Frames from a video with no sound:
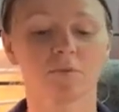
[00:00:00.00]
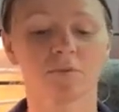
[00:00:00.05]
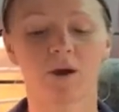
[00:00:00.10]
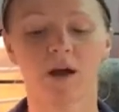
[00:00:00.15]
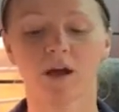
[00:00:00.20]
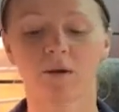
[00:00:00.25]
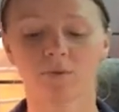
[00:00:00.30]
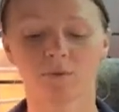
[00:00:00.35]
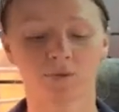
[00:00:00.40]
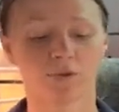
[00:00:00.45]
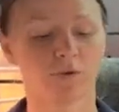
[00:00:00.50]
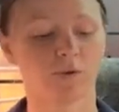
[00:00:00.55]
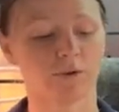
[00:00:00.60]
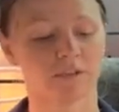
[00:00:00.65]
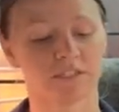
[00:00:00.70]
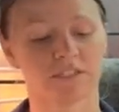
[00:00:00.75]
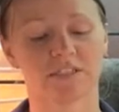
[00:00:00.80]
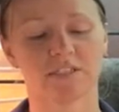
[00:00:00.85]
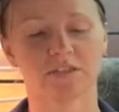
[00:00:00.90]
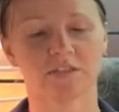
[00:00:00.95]
but I would
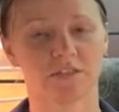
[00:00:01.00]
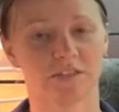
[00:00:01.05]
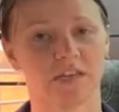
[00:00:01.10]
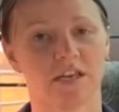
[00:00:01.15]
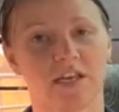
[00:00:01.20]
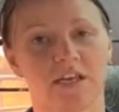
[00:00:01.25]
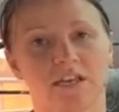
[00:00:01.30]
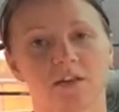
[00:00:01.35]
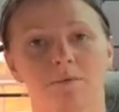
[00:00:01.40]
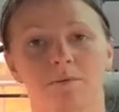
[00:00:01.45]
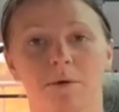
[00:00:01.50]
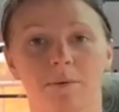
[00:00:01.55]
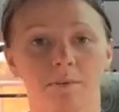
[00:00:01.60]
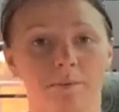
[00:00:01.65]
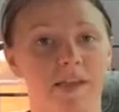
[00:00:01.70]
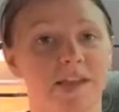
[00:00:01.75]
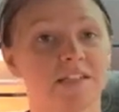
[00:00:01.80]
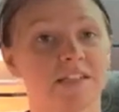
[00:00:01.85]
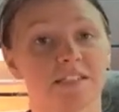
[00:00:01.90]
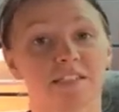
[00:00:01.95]
always still take my
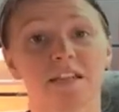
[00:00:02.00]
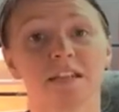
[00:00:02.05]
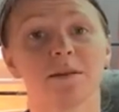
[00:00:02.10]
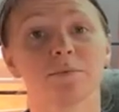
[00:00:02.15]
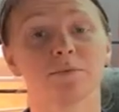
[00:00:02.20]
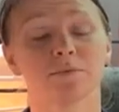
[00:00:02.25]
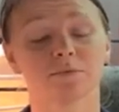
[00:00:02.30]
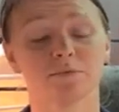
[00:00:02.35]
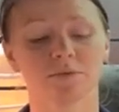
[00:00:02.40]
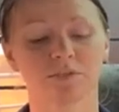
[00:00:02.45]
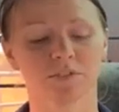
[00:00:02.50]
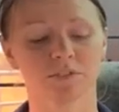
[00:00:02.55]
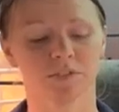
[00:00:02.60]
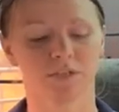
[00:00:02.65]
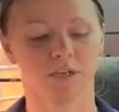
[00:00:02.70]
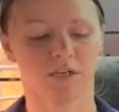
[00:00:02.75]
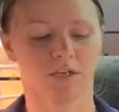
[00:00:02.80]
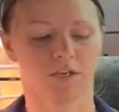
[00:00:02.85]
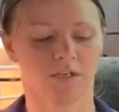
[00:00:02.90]
main stables,